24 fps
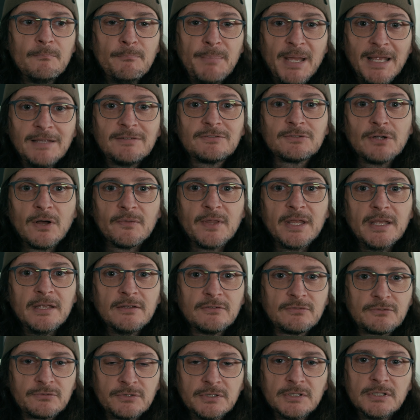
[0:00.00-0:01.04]
based on the
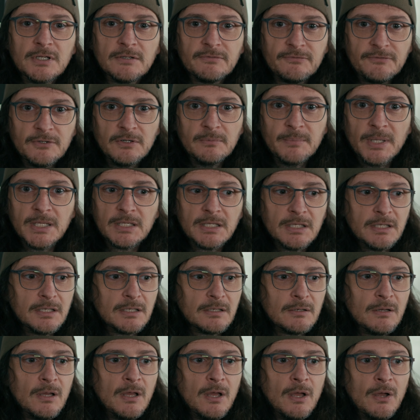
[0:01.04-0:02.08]
history of
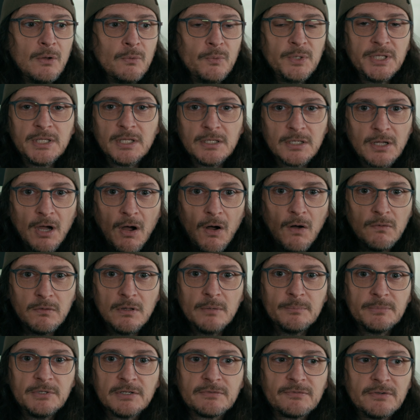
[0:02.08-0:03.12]
filmmaking. We can call
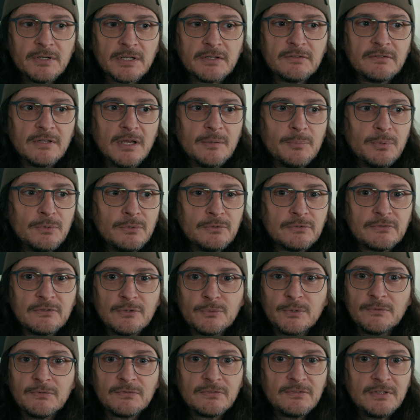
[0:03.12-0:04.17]
up different examples
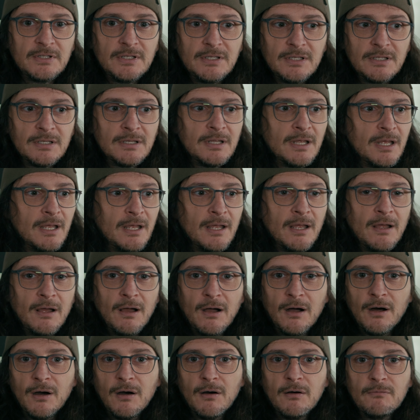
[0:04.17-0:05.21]
that we've seen
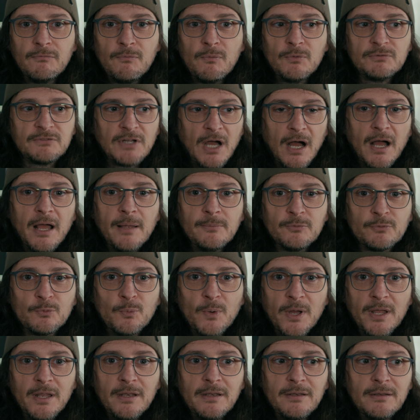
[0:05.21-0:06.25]
of times
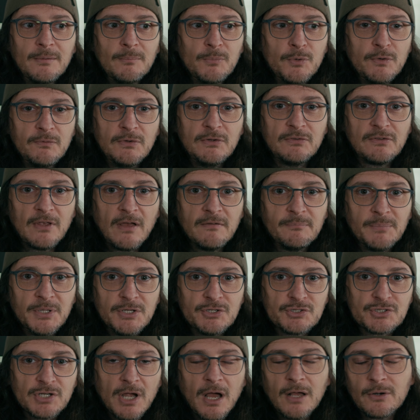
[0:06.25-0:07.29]
when movies have
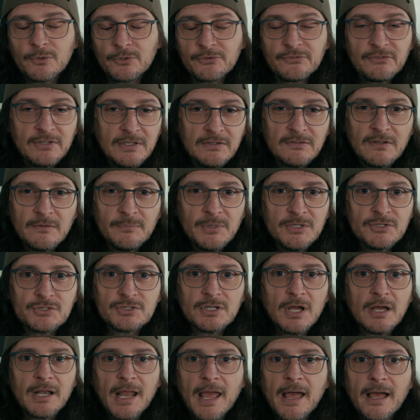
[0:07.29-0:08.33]
been shot or scenes have been
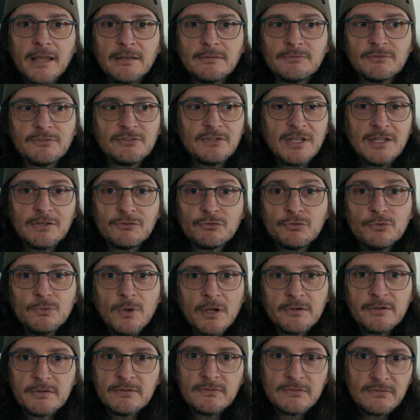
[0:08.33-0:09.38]
shot at, say,
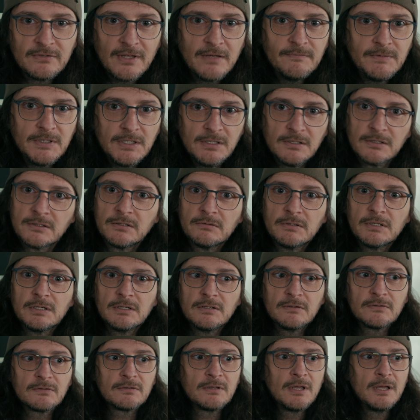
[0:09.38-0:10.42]
270
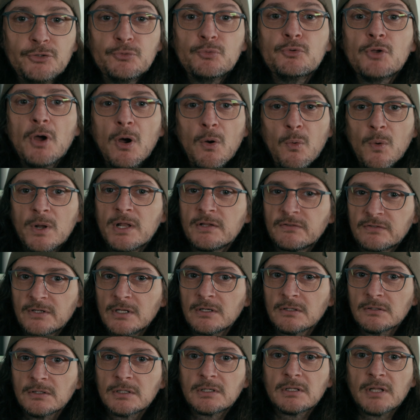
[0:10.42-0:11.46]
degrees. You know what it's
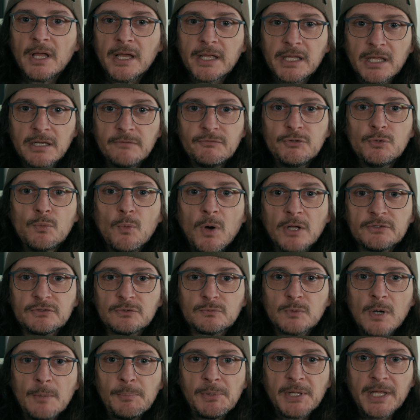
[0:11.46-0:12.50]
going to look like, and if you want
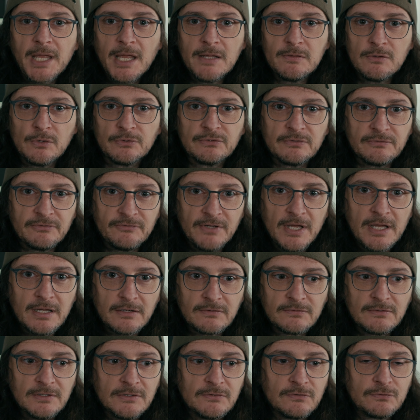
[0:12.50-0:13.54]
to replicate those
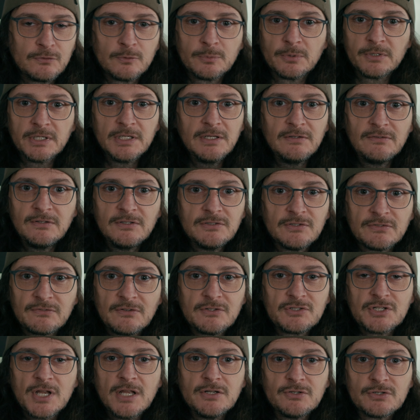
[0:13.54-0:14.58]
effects, it's super easy just
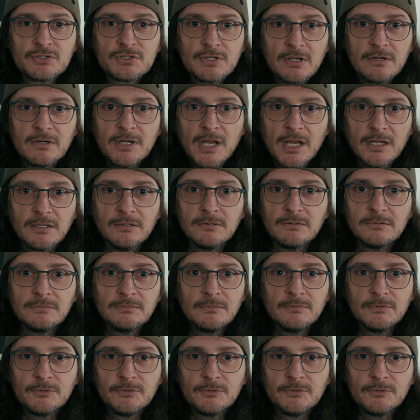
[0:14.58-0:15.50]
to change your shutter angle